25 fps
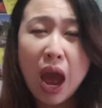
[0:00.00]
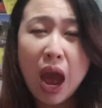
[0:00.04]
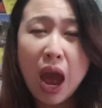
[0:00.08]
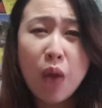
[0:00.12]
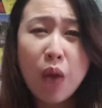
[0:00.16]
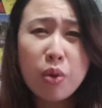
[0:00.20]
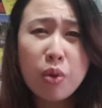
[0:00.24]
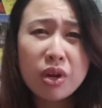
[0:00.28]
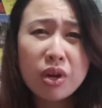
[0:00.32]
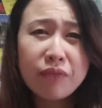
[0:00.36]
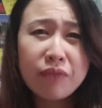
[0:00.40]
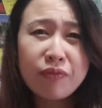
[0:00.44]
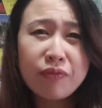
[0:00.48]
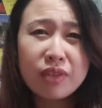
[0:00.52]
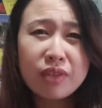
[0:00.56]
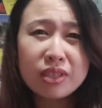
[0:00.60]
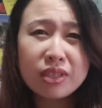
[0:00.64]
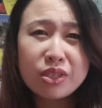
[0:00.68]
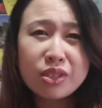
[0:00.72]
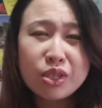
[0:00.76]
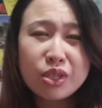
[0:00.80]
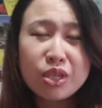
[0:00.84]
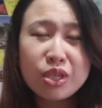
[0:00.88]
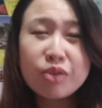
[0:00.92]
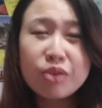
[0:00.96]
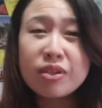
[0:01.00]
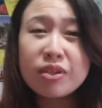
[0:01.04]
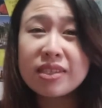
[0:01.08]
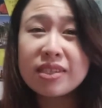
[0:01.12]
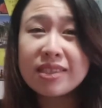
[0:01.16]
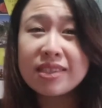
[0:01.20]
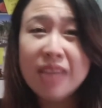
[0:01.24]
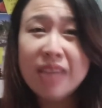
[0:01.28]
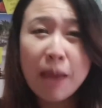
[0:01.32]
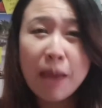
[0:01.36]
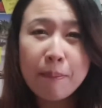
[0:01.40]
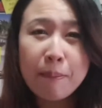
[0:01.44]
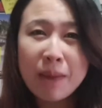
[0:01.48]
I will reveal to you the
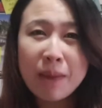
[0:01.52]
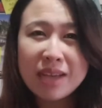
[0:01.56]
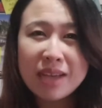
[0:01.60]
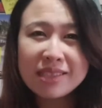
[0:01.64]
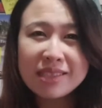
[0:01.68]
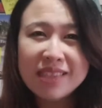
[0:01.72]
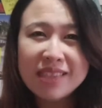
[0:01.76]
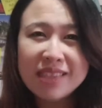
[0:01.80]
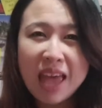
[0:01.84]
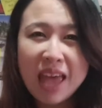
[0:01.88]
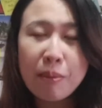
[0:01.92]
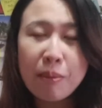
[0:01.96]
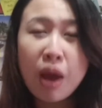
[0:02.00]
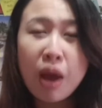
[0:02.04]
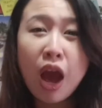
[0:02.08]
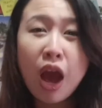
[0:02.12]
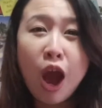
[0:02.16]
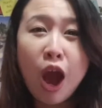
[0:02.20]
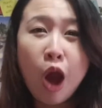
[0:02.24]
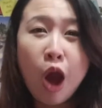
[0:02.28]
step-by-step